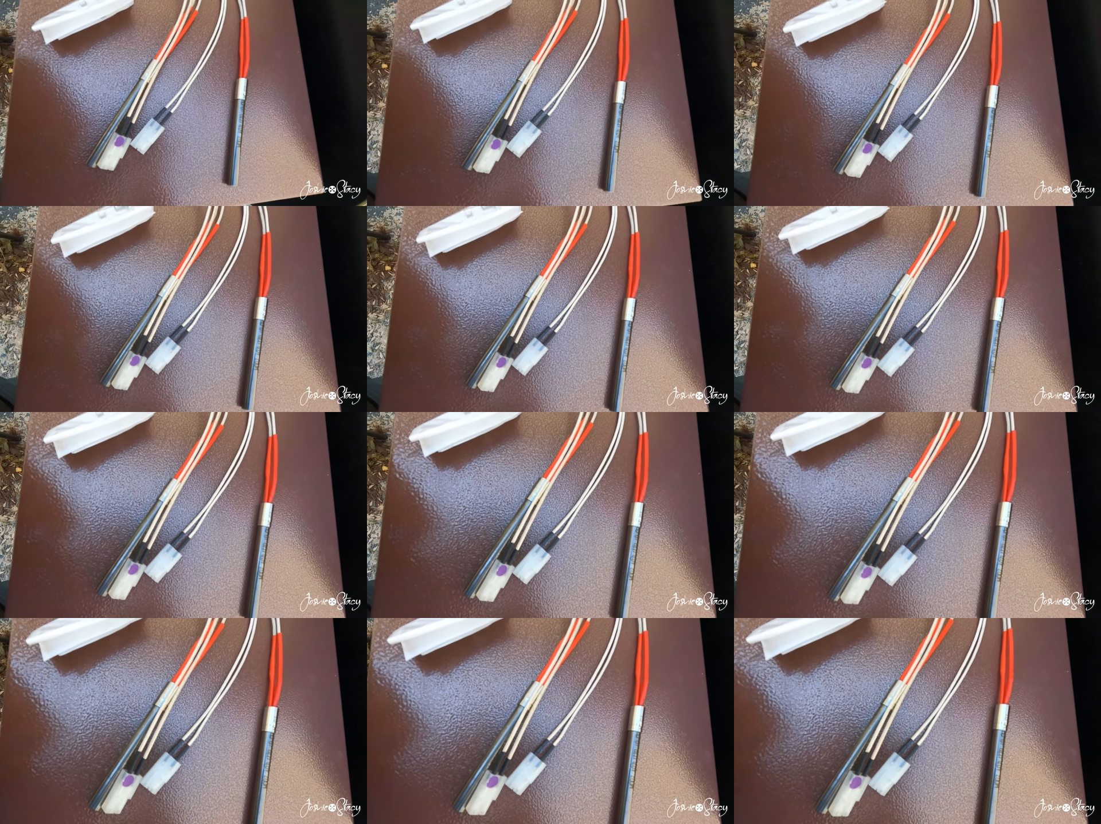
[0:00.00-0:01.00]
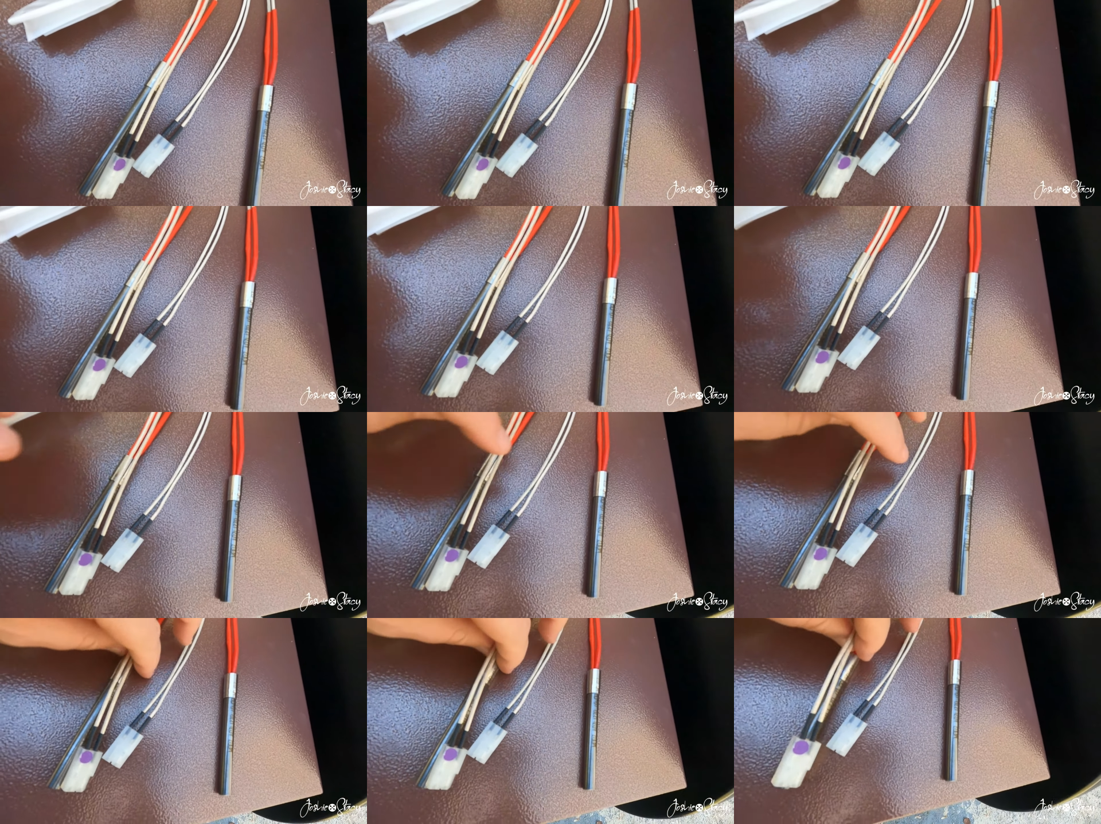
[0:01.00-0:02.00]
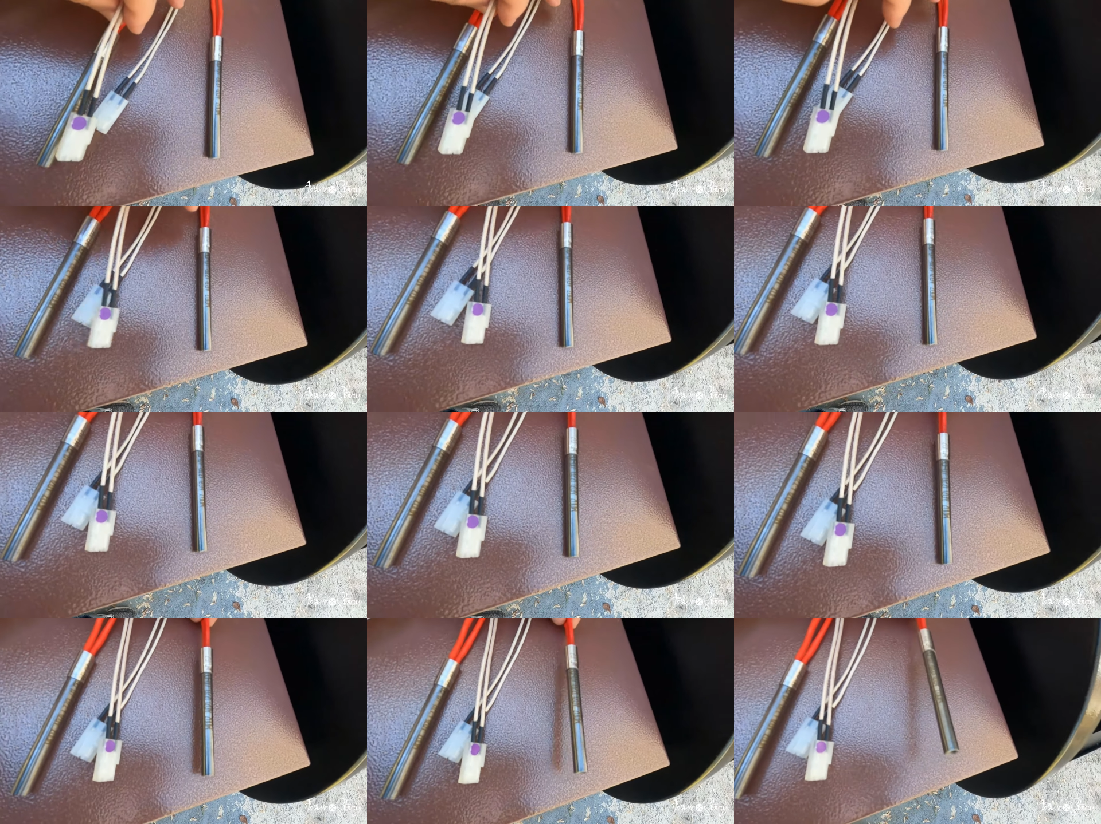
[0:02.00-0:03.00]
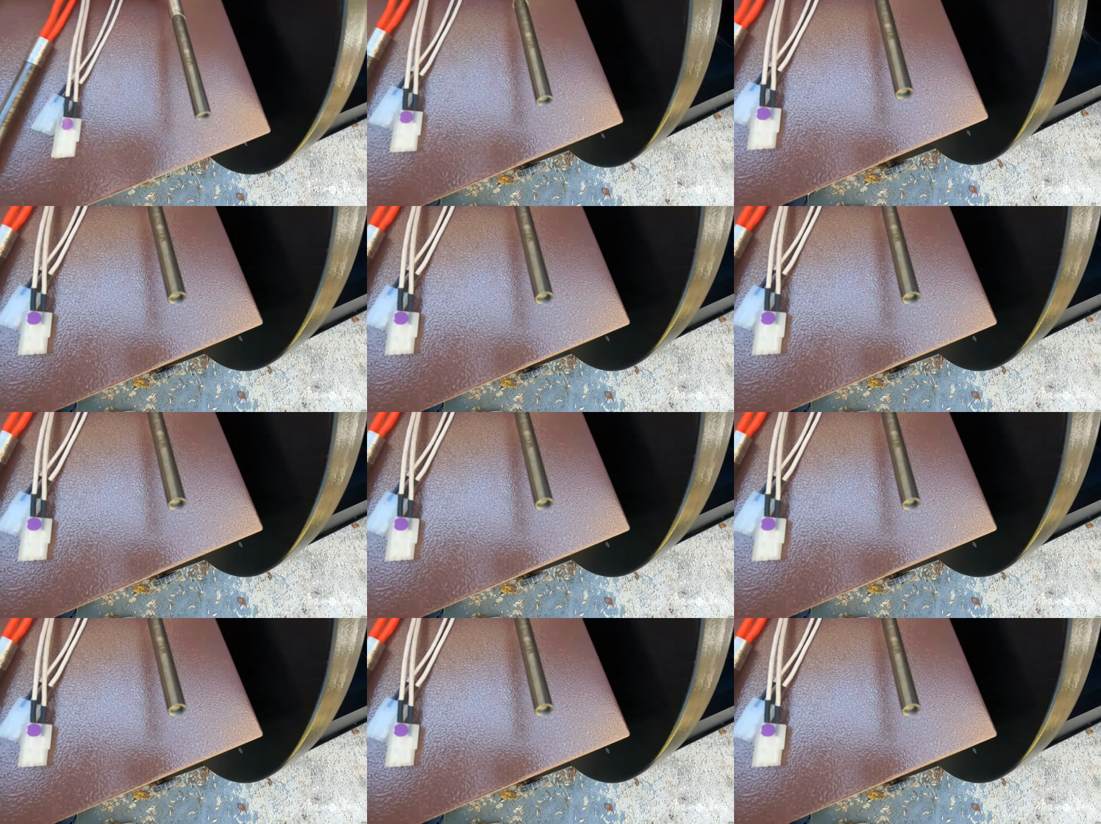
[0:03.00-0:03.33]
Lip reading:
(no speaker visible)